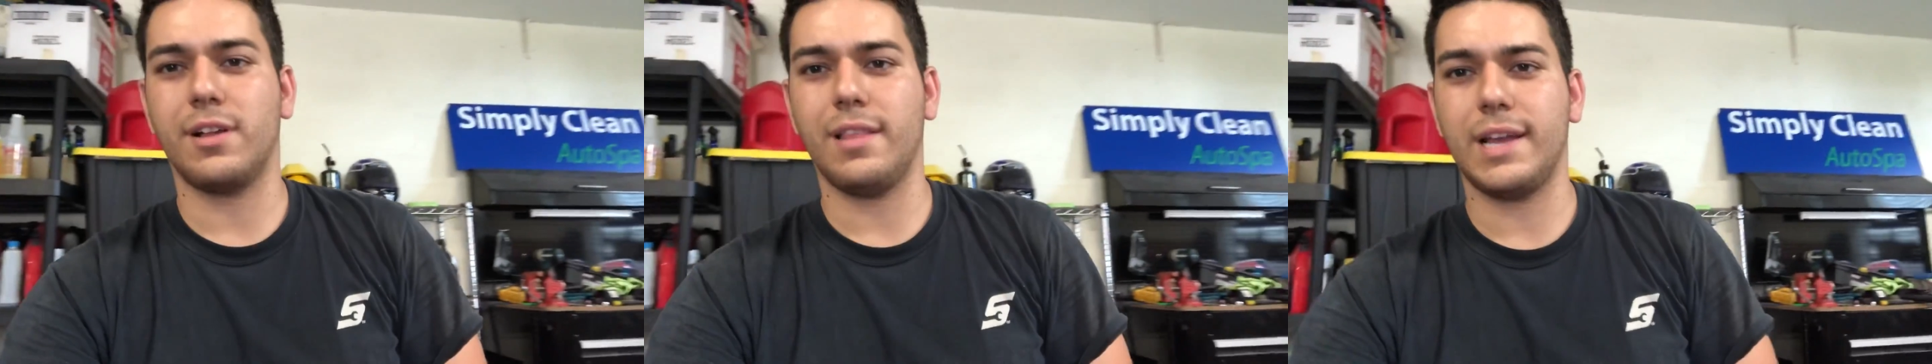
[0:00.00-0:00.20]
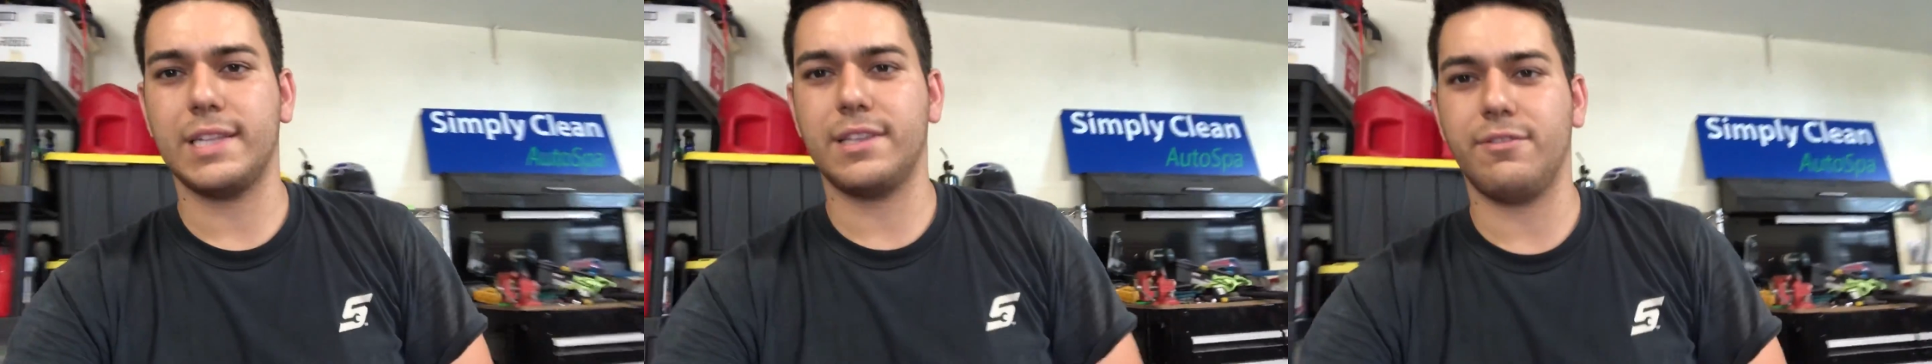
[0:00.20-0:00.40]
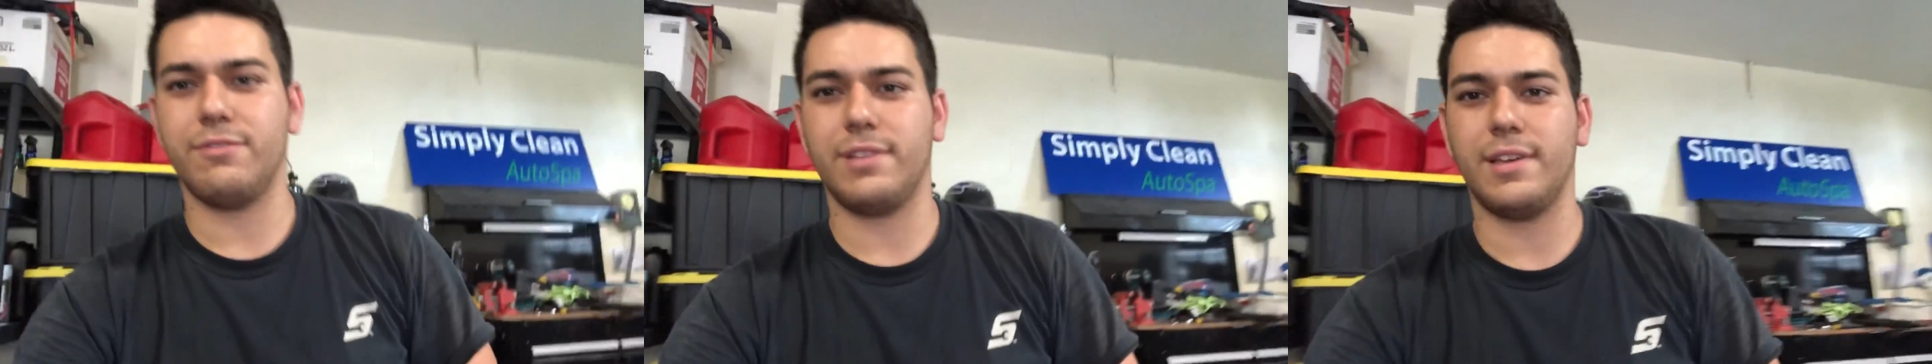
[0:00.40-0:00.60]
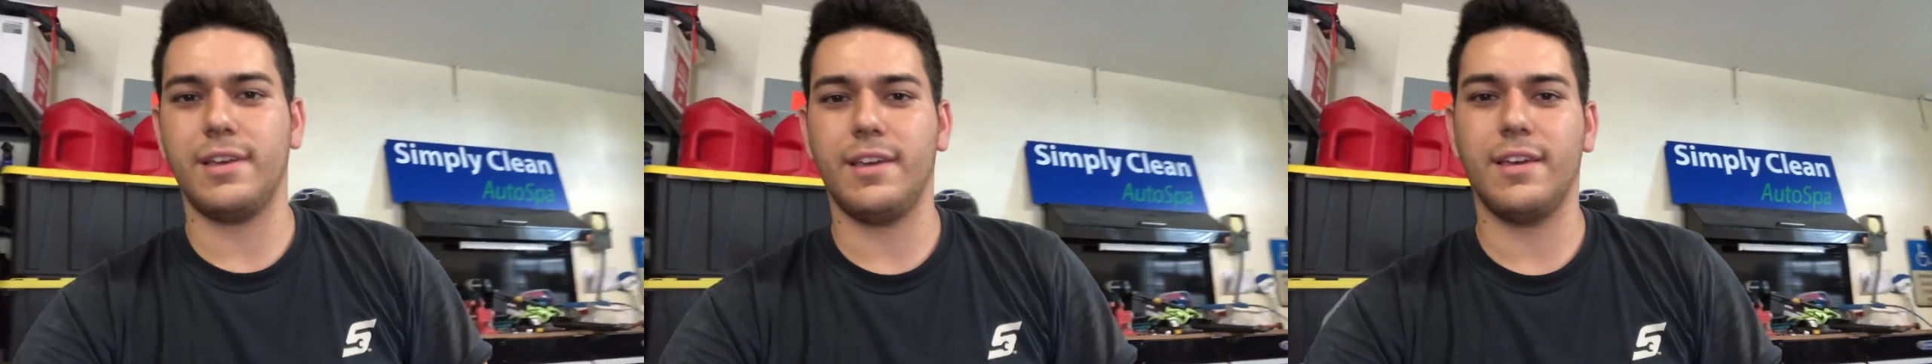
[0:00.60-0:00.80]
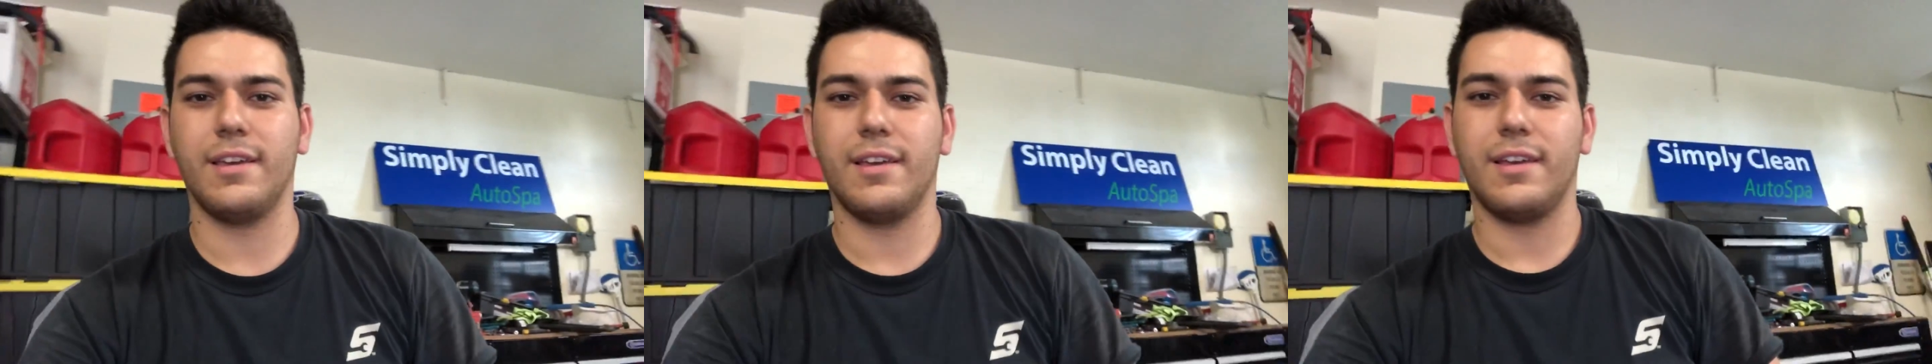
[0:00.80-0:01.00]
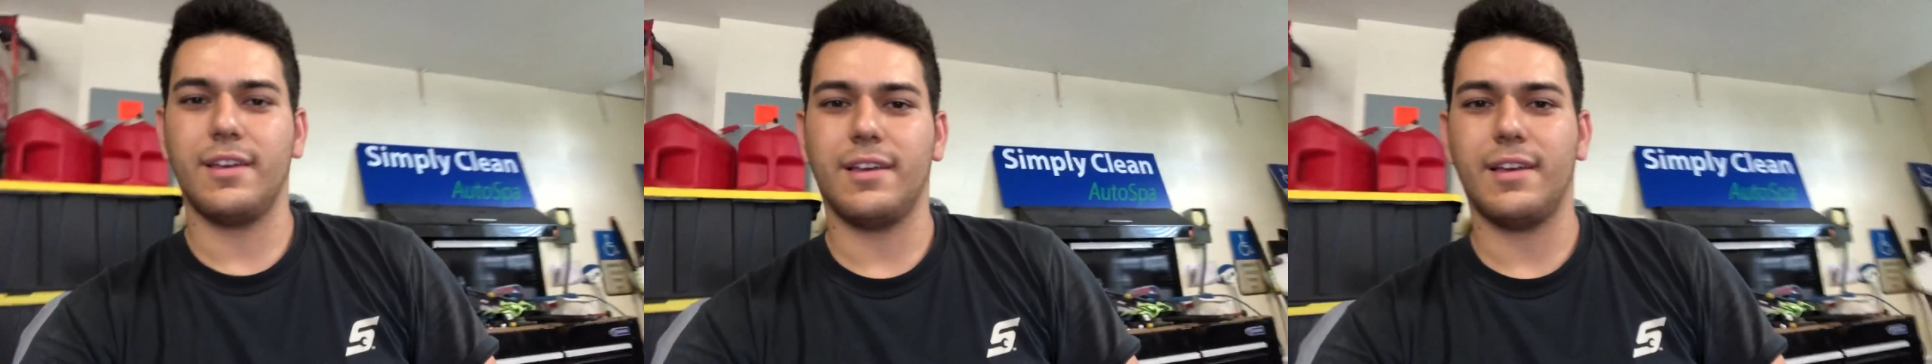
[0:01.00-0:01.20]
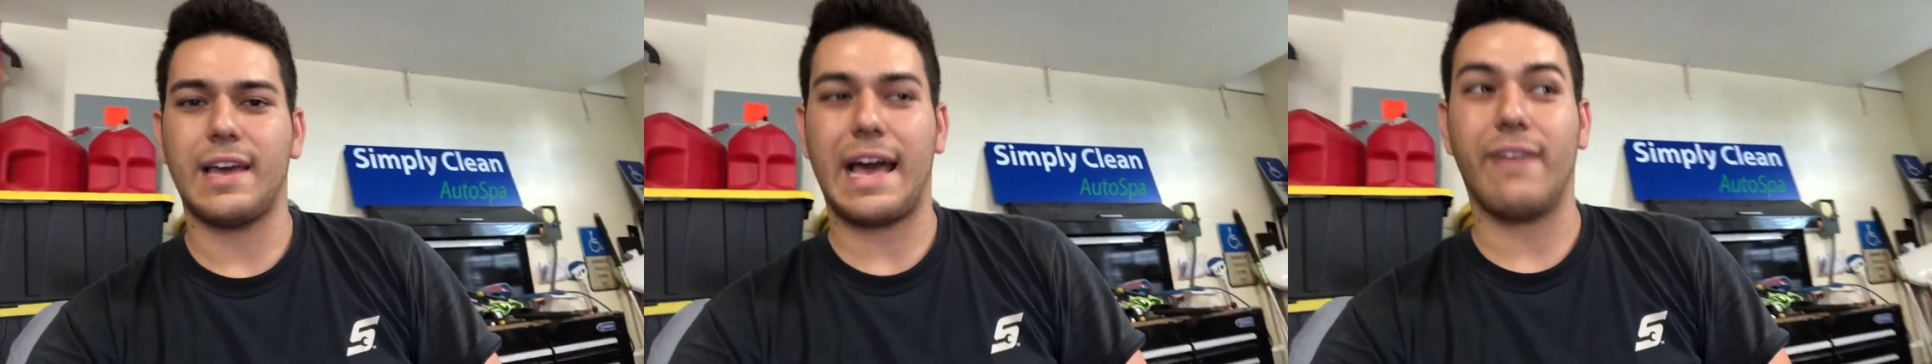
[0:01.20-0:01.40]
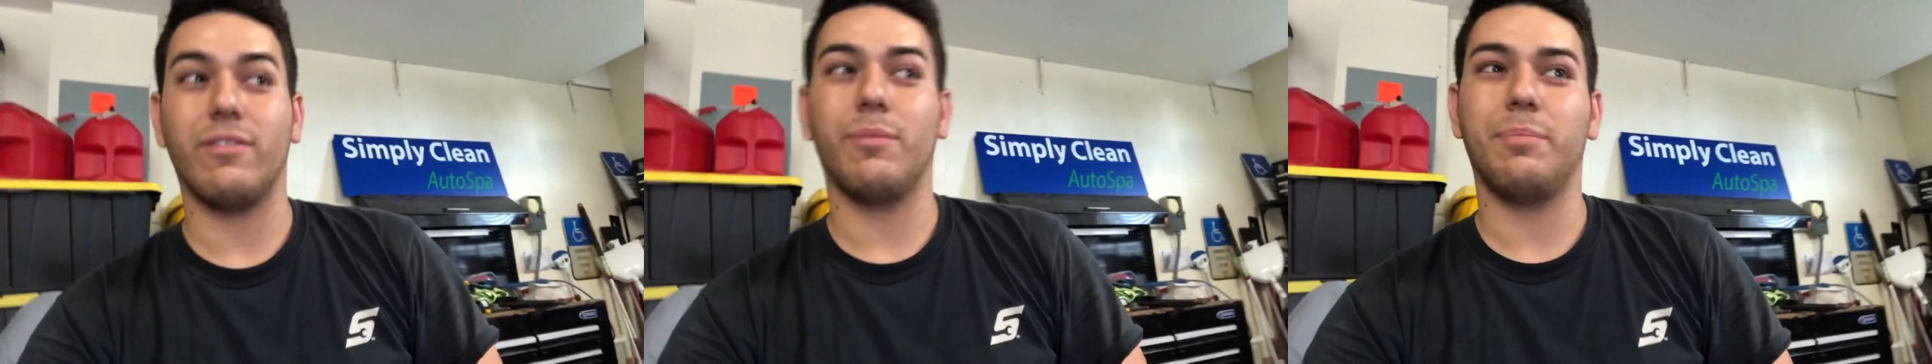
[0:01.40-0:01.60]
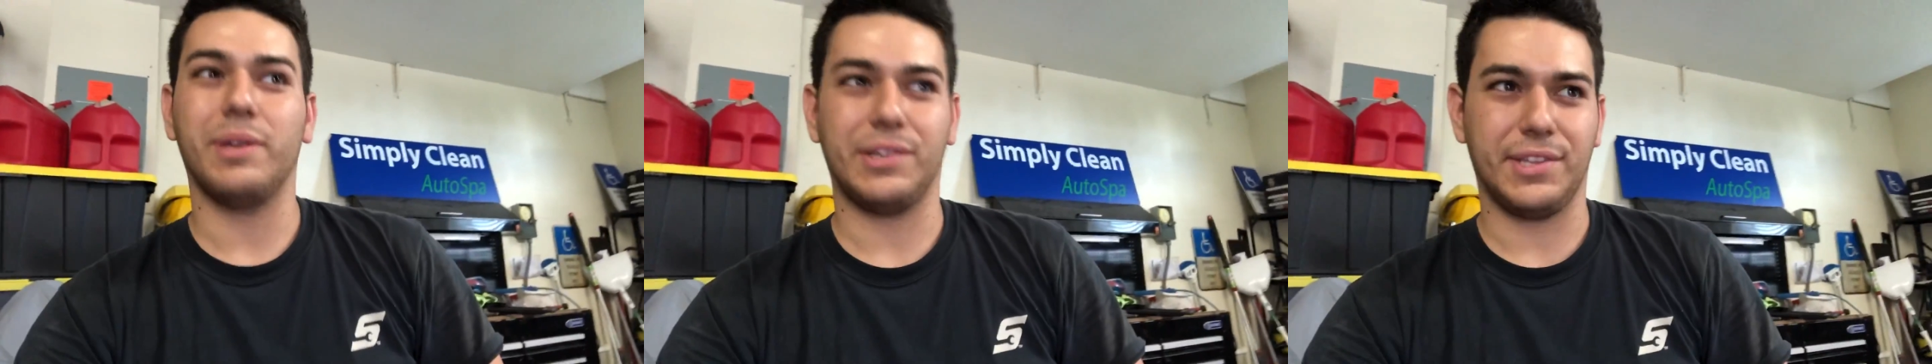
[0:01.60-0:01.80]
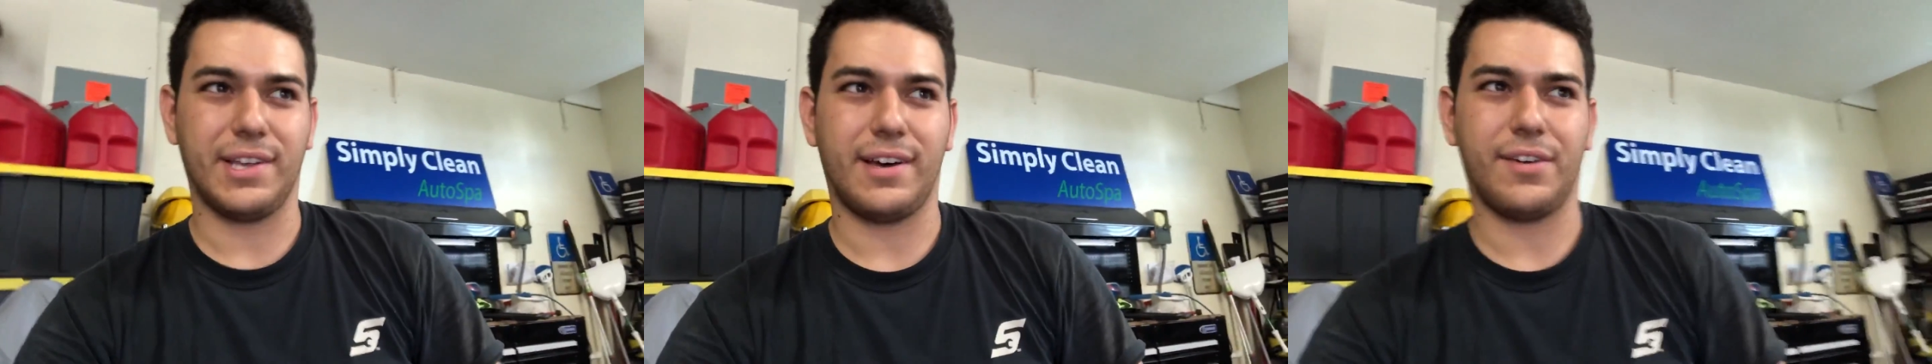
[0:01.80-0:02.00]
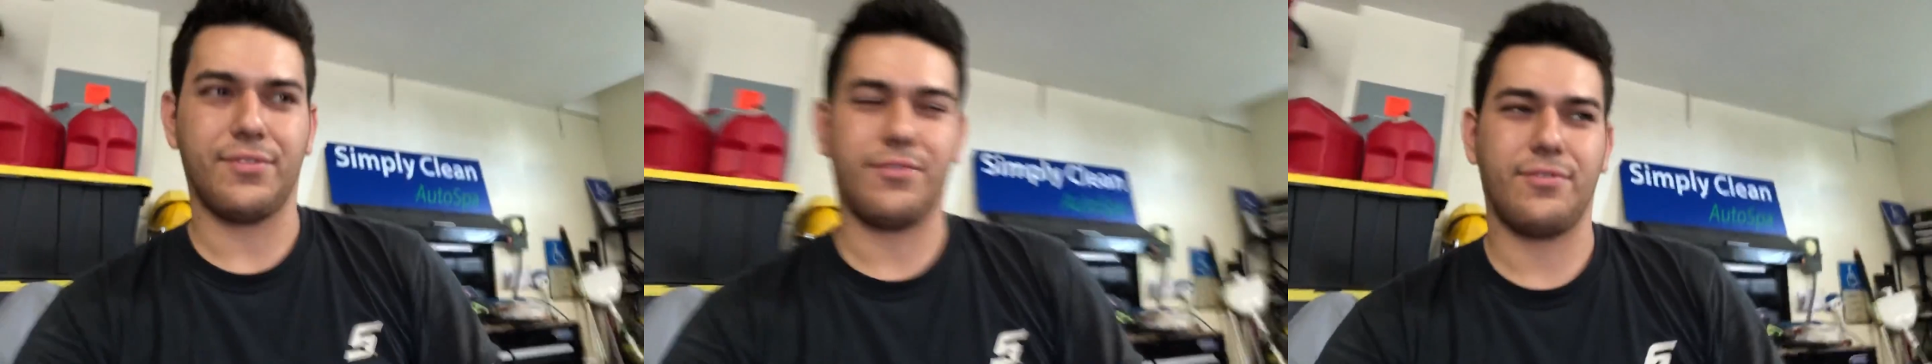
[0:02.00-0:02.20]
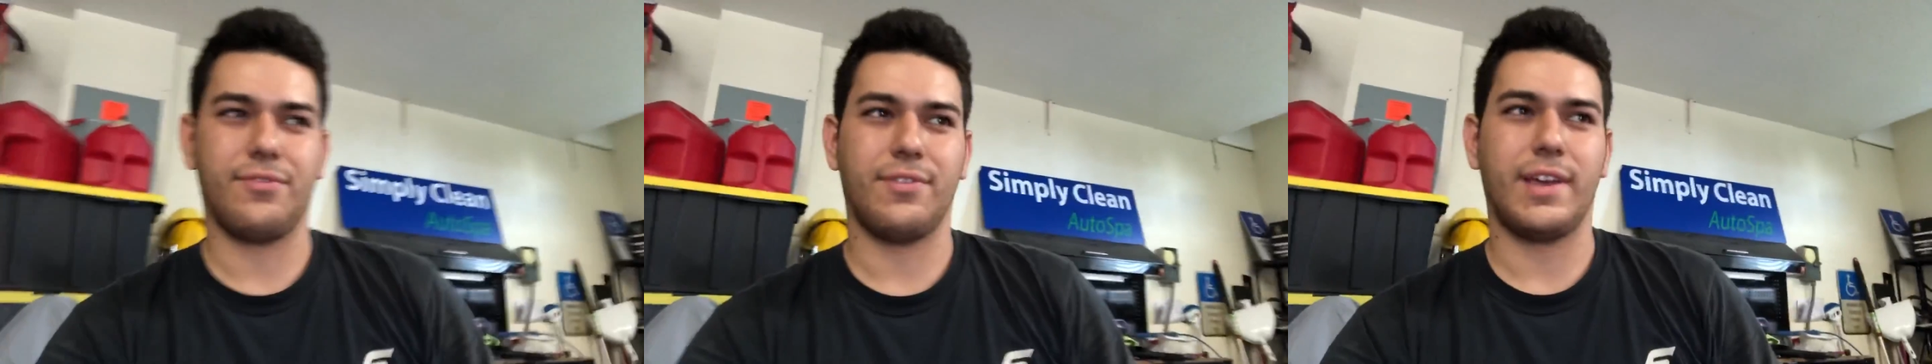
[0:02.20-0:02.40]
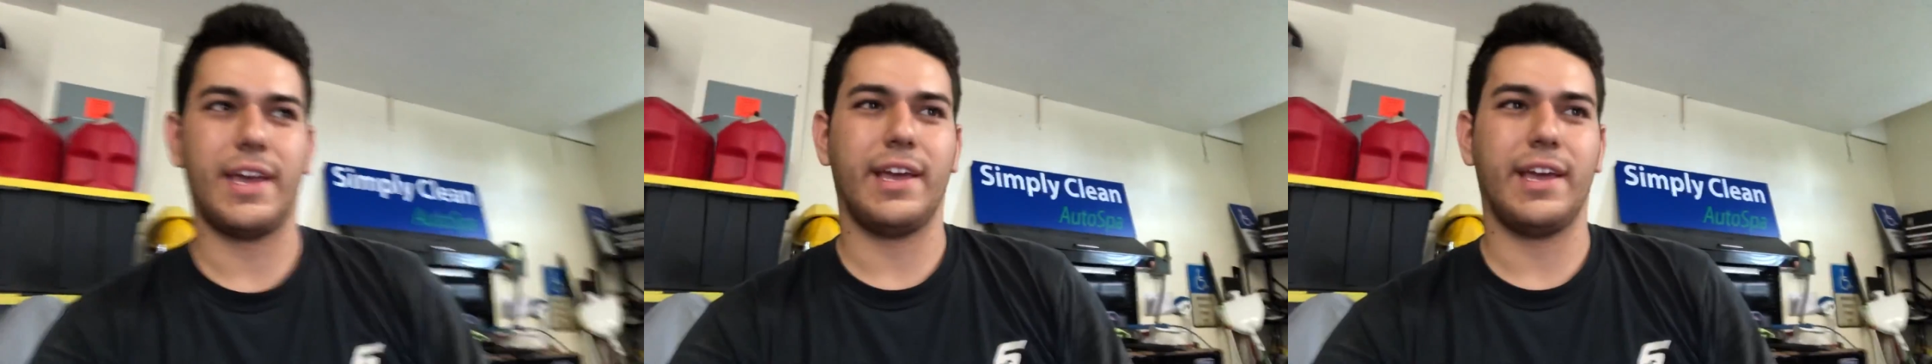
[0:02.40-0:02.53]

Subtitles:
collectively have a build off,